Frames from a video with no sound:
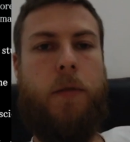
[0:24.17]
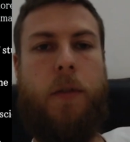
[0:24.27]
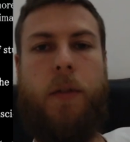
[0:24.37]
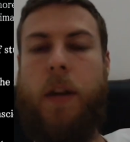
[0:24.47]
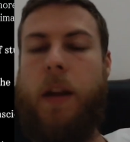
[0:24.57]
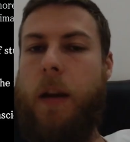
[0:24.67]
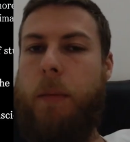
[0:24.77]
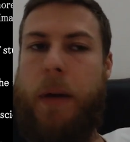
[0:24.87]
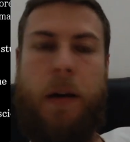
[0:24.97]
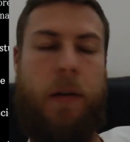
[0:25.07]
We're thinking
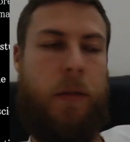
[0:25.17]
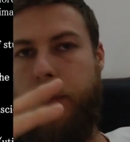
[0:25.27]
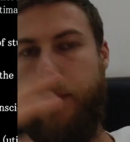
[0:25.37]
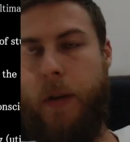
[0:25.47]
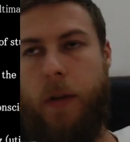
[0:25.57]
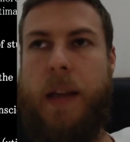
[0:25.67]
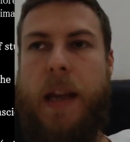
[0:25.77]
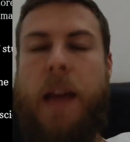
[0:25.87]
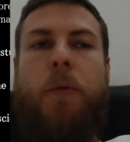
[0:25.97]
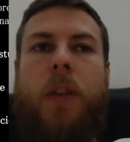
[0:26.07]
about,
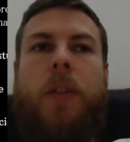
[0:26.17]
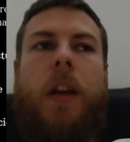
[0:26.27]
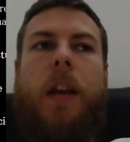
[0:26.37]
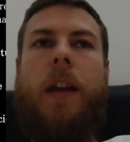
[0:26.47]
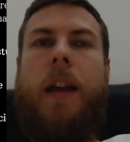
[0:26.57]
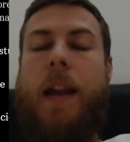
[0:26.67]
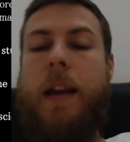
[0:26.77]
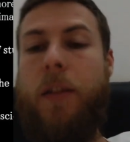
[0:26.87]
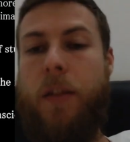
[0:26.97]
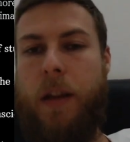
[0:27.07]
everything and
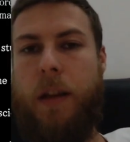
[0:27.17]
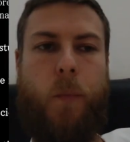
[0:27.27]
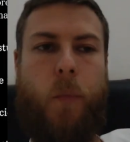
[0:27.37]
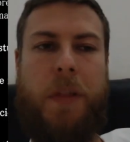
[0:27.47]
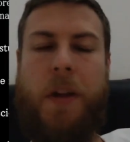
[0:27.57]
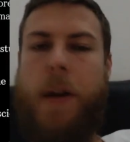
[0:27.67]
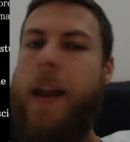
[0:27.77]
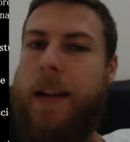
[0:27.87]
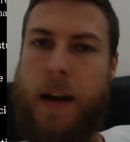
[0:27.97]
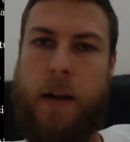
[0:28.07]
anything without
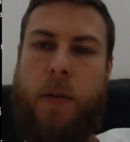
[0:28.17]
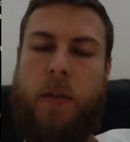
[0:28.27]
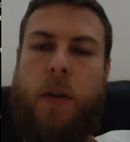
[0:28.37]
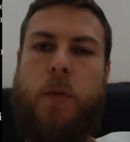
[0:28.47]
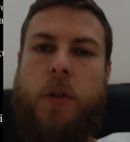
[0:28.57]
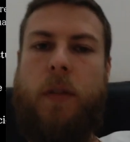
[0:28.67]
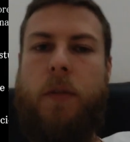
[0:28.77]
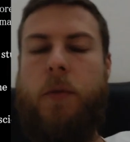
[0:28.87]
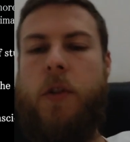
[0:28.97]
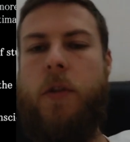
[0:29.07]
any kind of assumptions,
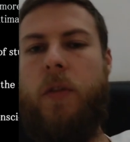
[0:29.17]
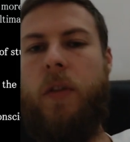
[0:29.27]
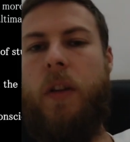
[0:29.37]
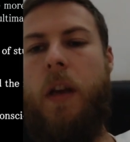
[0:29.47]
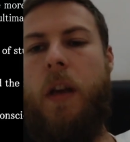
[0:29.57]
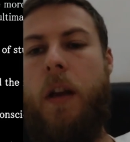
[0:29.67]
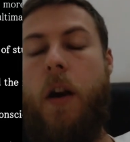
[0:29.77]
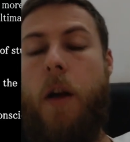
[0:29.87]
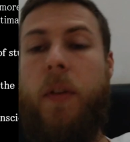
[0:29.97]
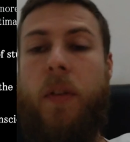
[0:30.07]
which is
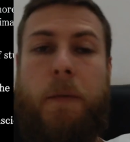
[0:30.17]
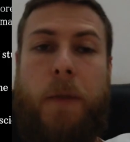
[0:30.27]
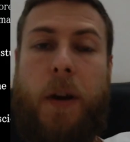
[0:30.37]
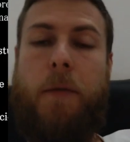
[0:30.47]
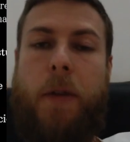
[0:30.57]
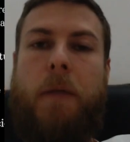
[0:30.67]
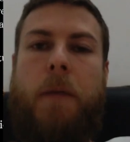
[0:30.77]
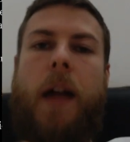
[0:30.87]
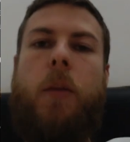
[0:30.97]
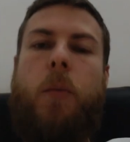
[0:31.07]
obviously very, very
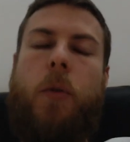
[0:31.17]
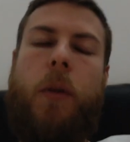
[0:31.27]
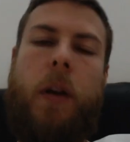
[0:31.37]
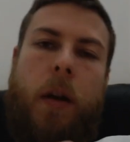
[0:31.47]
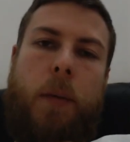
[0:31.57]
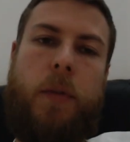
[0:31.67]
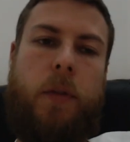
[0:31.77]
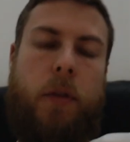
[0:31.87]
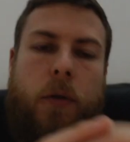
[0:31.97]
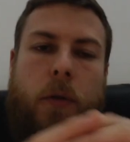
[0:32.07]
valuable when it comes
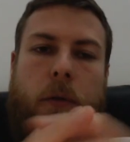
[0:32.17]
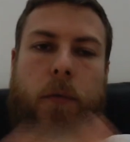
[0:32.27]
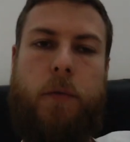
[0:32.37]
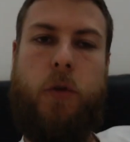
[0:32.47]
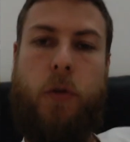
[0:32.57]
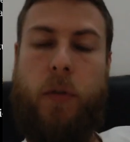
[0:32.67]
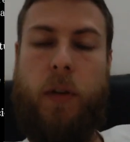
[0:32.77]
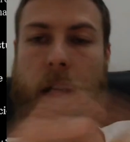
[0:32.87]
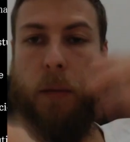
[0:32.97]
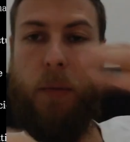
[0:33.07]
to truth
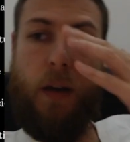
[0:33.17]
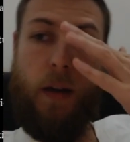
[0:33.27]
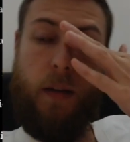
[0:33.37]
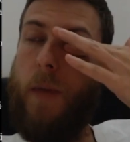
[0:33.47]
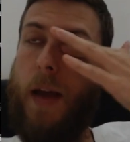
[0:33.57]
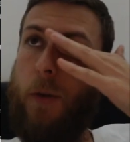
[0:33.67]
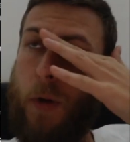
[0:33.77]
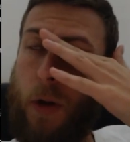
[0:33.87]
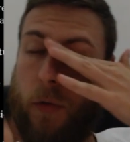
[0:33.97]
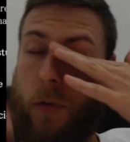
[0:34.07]
seeking because, as
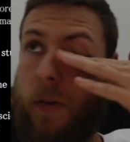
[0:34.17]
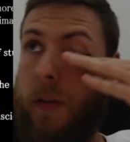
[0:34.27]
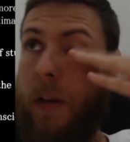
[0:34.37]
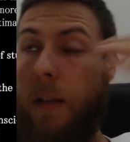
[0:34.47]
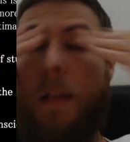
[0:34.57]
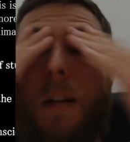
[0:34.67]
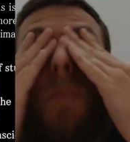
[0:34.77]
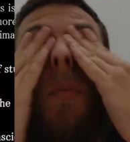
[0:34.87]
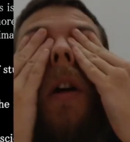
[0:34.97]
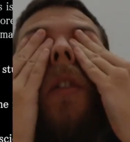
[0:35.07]
we also discussed
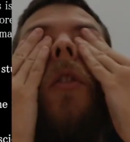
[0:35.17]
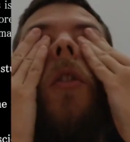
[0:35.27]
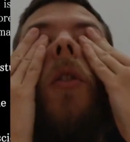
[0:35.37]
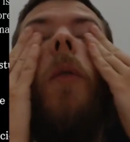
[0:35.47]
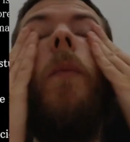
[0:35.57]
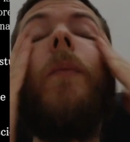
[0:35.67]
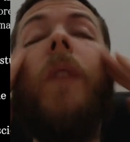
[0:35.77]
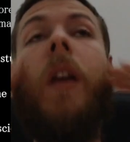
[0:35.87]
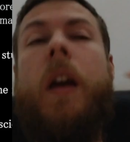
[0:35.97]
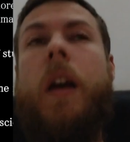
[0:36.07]
in part two,
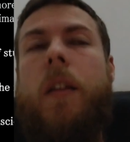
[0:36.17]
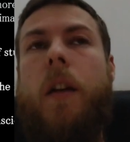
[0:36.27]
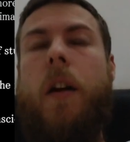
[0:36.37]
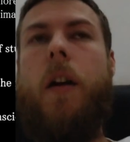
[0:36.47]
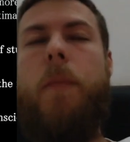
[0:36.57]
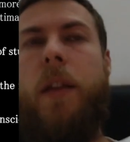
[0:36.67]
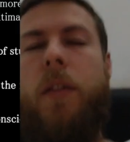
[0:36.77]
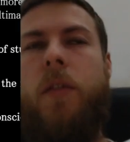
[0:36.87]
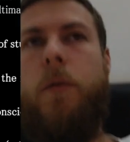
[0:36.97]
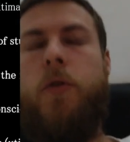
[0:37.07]
there are
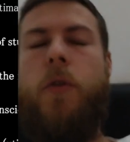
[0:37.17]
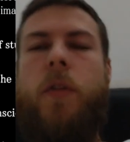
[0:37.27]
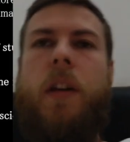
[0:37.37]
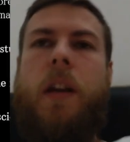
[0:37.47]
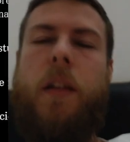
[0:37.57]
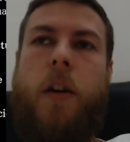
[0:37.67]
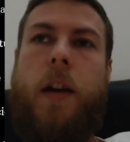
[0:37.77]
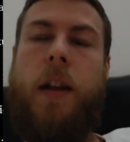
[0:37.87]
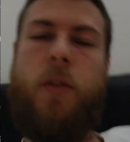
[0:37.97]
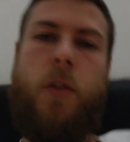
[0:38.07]
methods of truth seeking that are
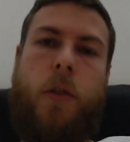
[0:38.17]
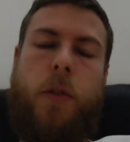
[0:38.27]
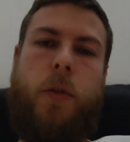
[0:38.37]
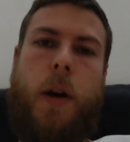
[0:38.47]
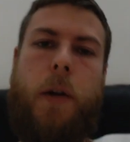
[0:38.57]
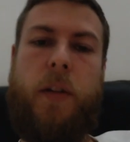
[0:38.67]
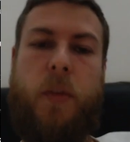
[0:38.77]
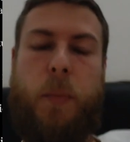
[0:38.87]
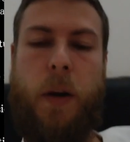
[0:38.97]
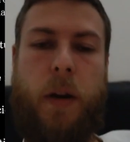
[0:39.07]
integral to our
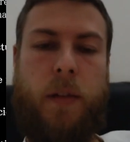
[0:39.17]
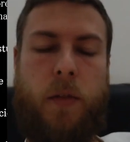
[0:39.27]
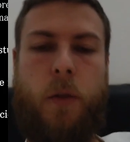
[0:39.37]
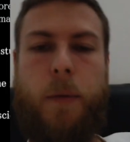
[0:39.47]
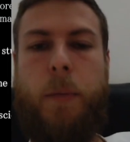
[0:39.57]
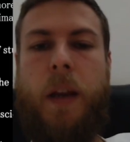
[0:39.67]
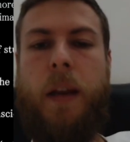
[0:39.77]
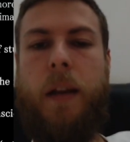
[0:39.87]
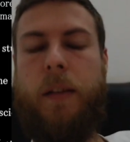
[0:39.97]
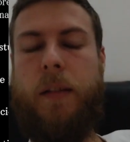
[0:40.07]
experience as human
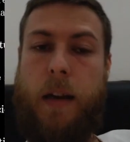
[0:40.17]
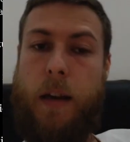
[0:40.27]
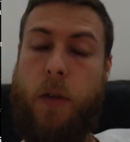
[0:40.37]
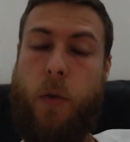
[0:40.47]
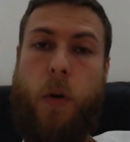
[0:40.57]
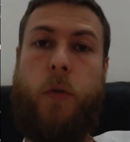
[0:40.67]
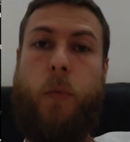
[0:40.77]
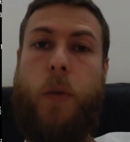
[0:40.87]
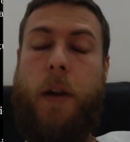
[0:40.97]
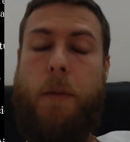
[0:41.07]
beings. In other words,
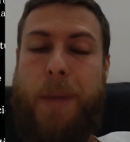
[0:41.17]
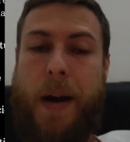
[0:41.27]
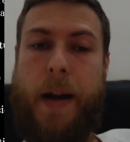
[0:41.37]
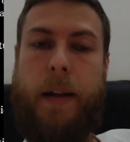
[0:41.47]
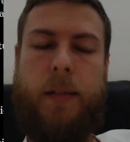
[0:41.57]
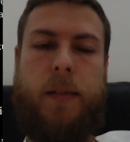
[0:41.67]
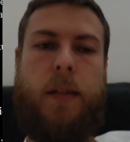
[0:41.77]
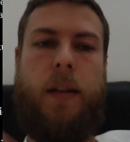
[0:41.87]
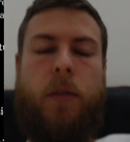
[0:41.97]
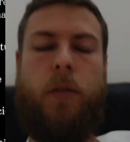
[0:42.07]
we are biased
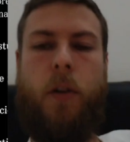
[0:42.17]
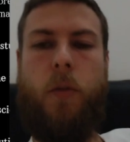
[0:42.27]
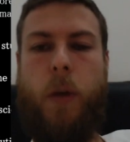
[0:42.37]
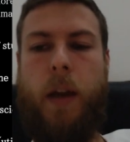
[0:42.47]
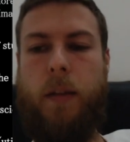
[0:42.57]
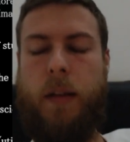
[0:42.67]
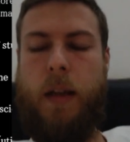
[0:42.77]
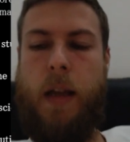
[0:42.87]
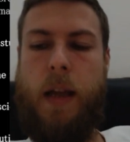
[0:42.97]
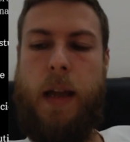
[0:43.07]
in certain ways,
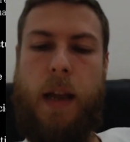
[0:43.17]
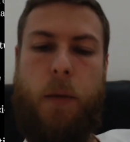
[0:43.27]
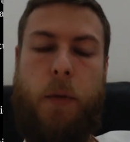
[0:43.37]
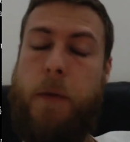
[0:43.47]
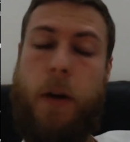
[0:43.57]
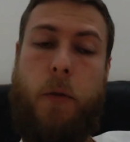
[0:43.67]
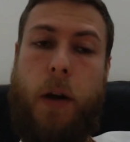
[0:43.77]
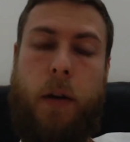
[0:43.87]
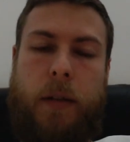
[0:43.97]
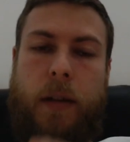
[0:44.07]
and we very
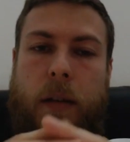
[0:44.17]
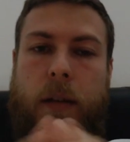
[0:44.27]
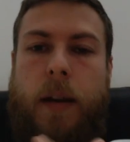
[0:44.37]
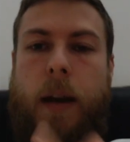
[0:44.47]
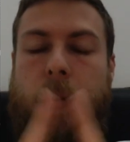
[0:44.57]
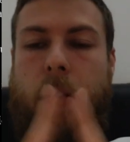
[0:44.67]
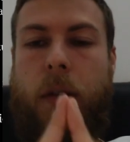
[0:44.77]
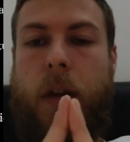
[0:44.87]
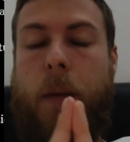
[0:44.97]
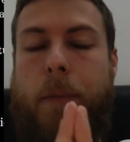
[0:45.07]
rarely take the time to
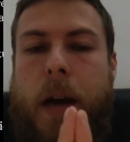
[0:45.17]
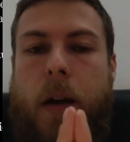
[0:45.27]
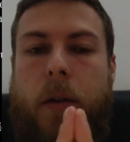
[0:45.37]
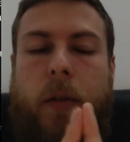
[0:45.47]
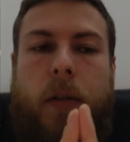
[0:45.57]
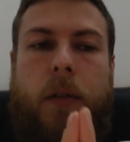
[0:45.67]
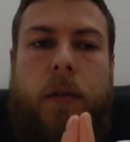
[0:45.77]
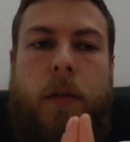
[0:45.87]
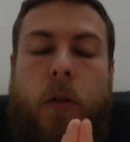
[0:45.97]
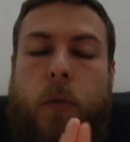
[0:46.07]
think about
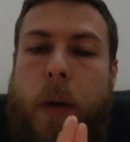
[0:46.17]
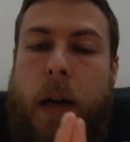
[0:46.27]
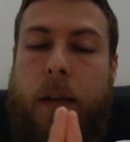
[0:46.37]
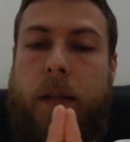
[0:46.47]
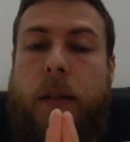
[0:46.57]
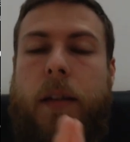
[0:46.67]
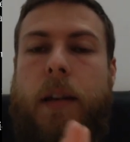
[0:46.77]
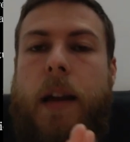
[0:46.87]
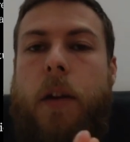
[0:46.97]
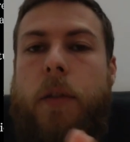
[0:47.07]
those biases
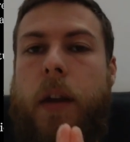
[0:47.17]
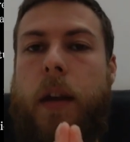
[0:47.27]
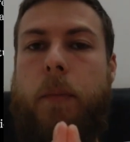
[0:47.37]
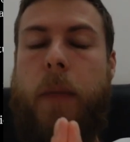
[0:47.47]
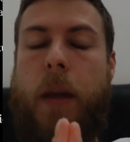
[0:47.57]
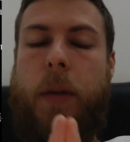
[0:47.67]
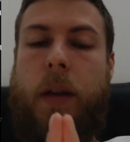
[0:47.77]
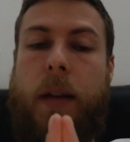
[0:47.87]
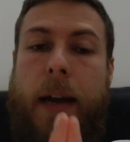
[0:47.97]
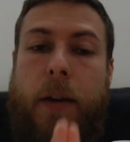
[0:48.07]
and how they may be
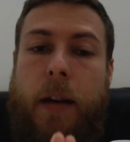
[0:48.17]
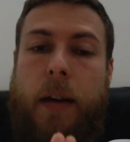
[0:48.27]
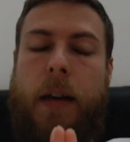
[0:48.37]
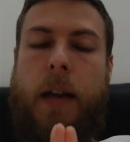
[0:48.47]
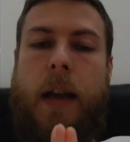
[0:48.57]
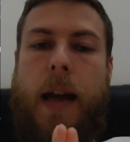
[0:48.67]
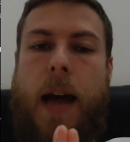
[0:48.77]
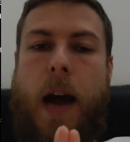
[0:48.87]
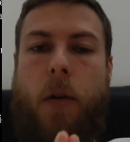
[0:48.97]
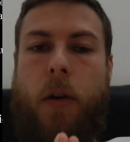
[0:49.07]
clouding
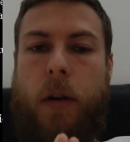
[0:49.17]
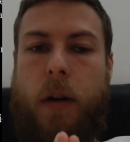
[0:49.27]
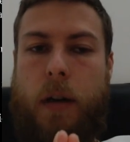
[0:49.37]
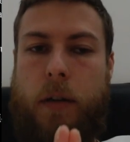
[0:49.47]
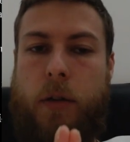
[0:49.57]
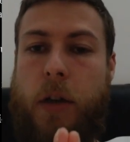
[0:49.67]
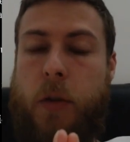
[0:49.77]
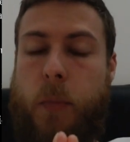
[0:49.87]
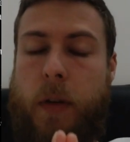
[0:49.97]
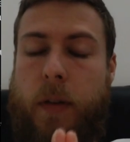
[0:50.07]
our
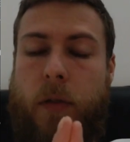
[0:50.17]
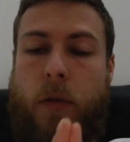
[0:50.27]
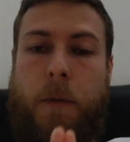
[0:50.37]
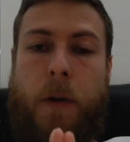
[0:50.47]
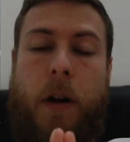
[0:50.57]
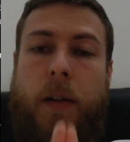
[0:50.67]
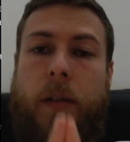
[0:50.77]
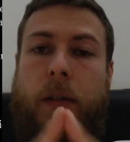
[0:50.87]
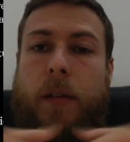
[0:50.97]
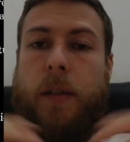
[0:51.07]
judgment insofar
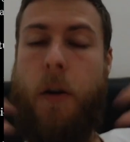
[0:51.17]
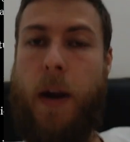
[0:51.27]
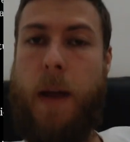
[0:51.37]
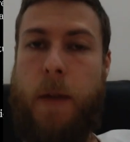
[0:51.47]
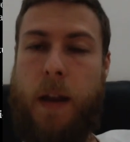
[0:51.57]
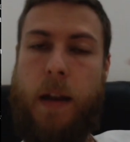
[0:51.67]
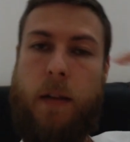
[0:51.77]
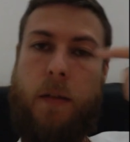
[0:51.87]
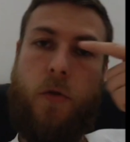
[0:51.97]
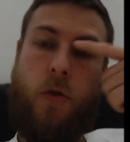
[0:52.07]
as arriving
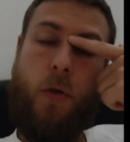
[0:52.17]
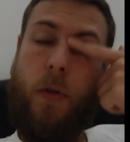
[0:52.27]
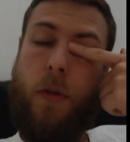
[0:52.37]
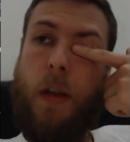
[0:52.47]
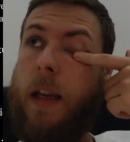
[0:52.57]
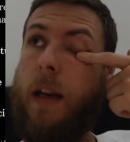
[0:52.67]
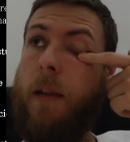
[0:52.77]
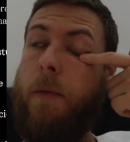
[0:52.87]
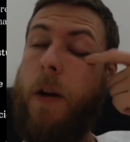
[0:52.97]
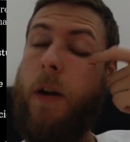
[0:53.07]
at truth in
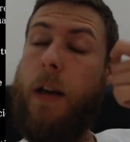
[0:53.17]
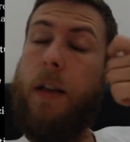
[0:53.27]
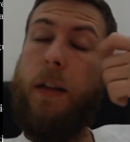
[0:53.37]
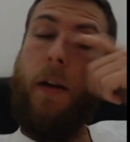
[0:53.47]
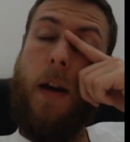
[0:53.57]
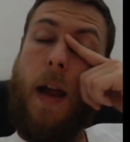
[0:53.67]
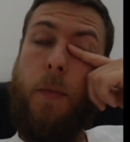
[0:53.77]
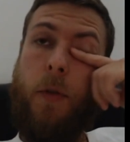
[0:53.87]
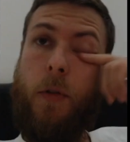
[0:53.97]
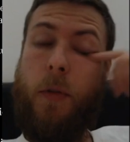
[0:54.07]
a very clear and
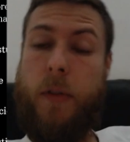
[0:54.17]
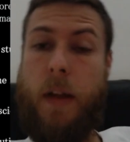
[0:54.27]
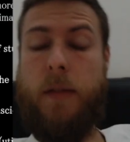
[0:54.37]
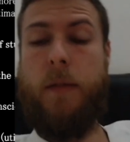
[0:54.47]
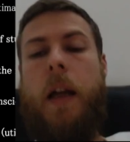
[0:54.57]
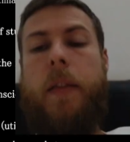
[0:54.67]
absolute sense.